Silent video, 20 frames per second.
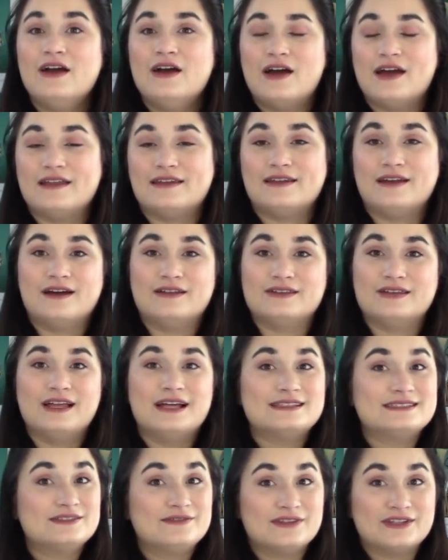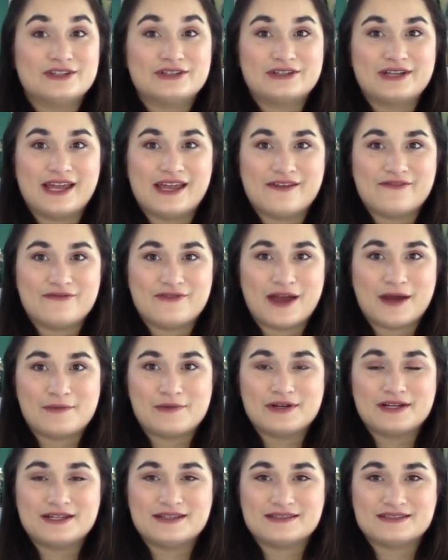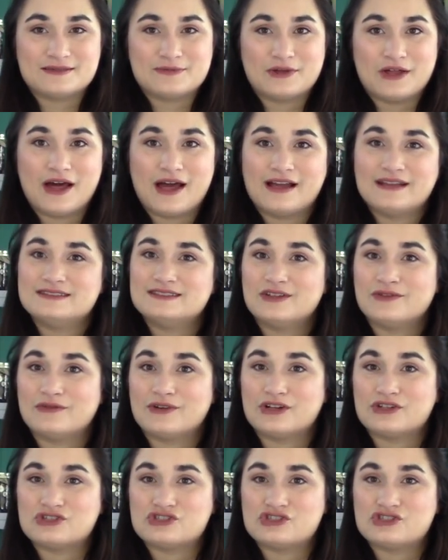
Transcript: and lots of other Kaffe fabric and supplies over at